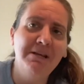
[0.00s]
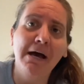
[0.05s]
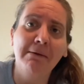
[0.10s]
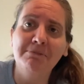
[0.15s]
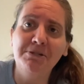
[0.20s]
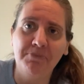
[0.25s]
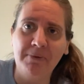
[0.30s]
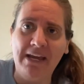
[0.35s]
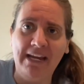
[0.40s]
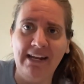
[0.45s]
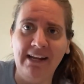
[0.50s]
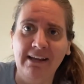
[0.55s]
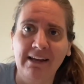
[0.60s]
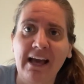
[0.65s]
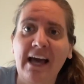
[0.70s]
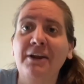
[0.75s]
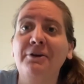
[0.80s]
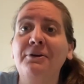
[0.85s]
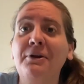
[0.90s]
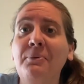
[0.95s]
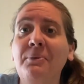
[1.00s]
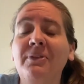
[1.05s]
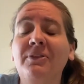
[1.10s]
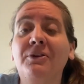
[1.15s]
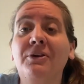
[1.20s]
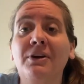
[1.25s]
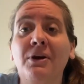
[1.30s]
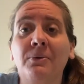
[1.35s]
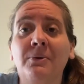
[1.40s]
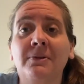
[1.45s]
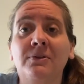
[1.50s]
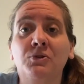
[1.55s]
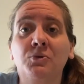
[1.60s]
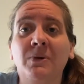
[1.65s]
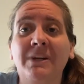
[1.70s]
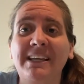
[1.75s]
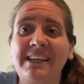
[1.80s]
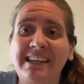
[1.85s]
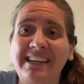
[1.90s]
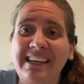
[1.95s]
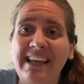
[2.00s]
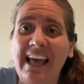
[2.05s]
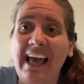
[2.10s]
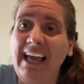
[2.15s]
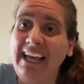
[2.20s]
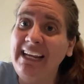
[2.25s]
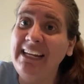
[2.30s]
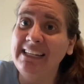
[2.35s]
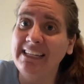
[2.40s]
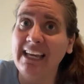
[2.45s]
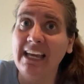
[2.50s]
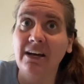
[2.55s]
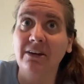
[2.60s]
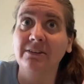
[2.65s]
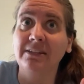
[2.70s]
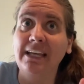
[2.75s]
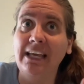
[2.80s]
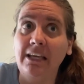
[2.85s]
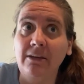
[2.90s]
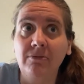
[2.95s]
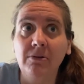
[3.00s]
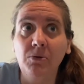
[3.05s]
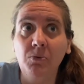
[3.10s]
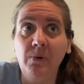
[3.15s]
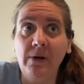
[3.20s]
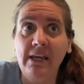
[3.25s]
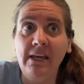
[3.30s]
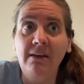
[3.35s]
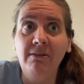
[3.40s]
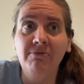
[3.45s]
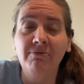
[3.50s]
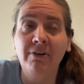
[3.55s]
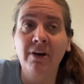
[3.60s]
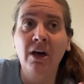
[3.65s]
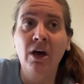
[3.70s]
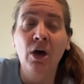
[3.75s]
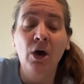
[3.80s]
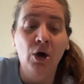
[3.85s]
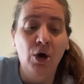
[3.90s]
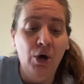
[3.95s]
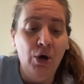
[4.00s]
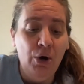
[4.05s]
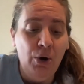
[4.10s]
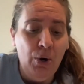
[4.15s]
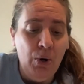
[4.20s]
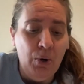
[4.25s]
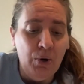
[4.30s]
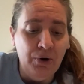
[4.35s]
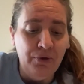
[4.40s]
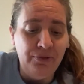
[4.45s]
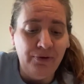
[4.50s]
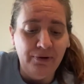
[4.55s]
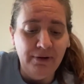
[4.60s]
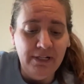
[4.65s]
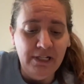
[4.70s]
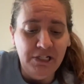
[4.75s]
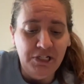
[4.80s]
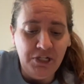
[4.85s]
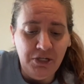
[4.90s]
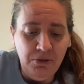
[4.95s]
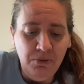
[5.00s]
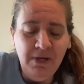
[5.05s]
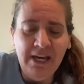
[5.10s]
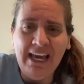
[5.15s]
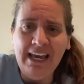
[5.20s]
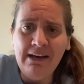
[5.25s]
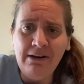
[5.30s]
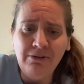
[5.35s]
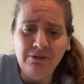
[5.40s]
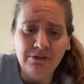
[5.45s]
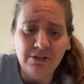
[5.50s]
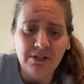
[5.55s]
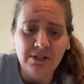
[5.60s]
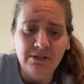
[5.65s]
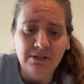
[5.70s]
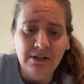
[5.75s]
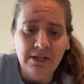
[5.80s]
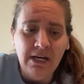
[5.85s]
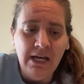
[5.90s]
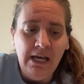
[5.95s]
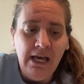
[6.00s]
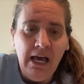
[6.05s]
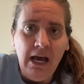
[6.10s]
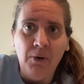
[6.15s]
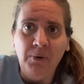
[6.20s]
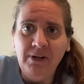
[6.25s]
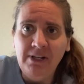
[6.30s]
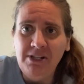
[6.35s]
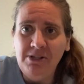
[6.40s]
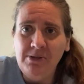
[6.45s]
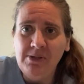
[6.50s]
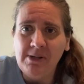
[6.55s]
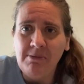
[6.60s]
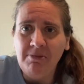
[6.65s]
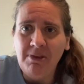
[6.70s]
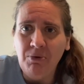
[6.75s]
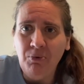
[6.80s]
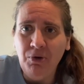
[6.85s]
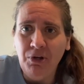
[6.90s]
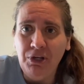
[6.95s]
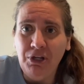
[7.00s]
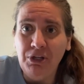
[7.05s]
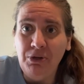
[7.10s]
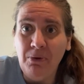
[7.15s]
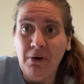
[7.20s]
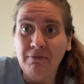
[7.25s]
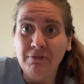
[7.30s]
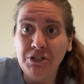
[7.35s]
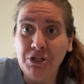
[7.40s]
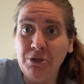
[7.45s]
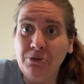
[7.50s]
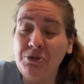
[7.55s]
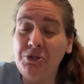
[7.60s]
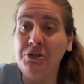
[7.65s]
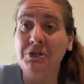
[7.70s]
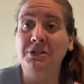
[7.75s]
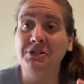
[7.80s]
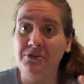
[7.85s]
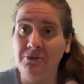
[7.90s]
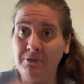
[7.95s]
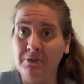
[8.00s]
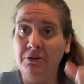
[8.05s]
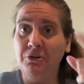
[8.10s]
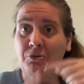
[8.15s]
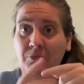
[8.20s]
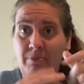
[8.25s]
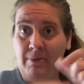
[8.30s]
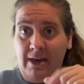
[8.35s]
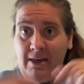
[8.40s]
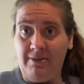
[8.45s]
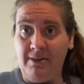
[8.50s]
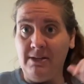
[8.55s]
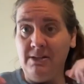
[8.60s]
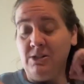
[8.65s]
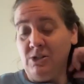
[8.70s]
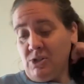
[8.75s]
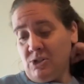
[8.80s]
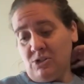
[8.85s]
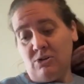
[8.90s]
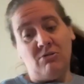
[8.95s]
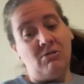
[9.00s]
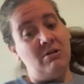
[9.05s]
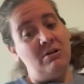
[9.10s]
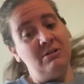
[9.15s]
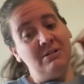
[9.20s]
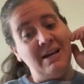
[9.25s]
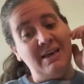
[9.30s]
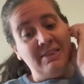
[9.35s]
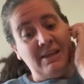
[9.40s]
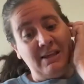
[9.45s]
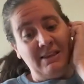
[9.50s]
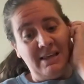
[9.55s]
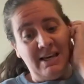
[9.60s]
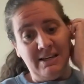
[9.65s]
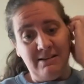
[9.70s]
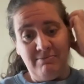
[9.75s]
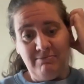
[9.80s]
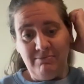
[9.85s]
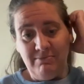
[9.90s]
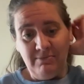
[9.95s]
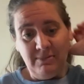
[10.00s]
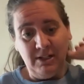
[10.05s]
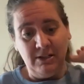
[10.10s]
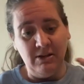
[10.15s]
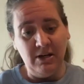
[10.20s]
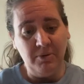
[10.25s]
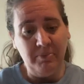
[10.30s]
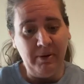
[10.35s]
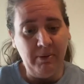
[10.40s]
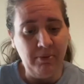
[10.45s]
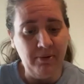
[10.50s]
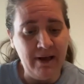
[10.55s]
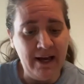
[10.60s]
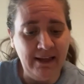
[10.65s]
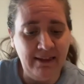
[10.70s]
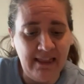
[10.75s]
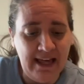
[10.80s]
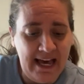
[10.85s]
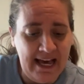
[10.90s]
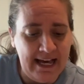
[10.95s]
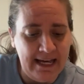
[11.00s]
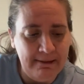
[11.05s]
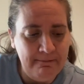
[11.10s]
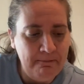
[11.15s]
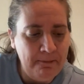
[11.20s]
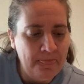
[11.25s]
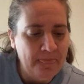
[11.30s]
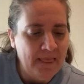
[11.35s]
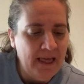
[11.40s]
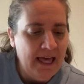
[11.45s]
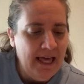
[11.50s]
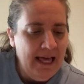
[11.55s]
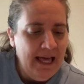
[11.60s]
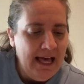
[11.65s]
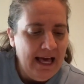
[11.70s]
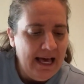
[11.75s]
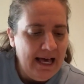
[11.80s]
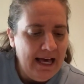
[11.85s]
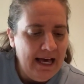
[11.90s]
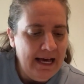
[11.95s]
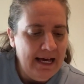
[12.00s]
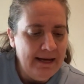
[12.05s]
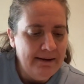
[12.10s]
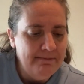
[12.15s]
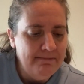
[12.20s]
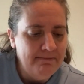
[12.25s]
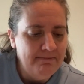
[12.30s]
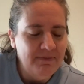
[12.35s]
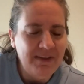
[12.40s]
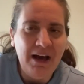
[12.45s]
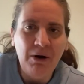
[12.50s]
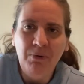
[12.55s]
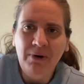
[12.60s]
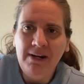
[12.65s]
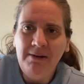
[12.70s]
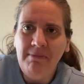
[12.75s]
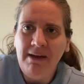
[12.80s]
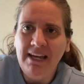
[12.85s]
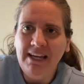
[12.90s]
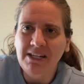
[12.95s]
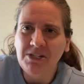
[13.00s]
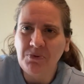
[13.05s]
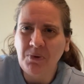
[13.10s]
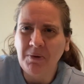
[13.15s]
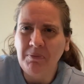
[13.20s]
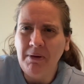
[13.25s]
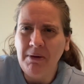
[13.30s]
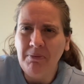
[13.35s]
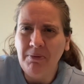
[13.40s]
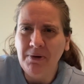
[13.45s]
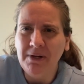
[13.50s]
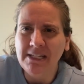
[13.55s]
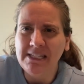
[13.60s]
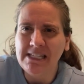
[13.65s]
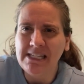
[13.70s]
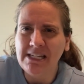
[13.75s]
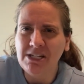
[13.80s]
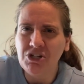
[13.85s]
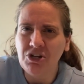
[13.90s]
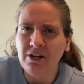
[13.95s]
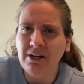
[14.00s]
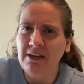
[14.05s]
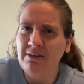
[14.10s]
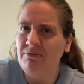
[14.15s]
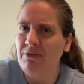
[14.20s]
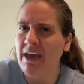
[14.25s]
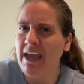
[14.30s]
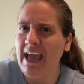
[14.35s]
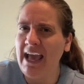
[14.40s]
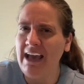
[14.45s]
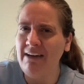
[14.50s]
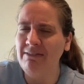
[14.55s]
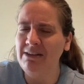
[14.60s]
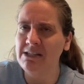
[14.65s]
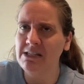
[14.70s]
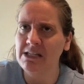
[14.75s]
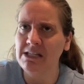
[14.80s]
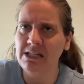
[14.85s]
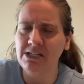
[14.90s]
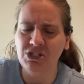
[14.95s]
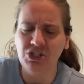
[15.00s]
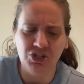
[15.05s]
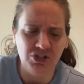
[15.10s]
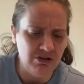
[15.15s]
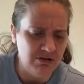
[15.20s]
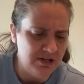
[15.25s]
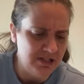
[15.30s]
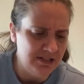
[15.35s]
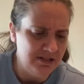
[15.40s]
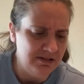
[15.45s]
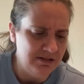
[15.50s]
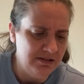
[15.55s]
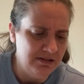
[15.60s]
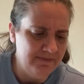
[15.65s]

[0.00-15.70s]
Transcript: debating. I don't know whether to go with 28 count even weave or 32 count. I want to do something where you can do over 2, so you can do the loop method to start. I think that a lot of people like that. I want to make it to where people can stitch on it if they haven't stitched on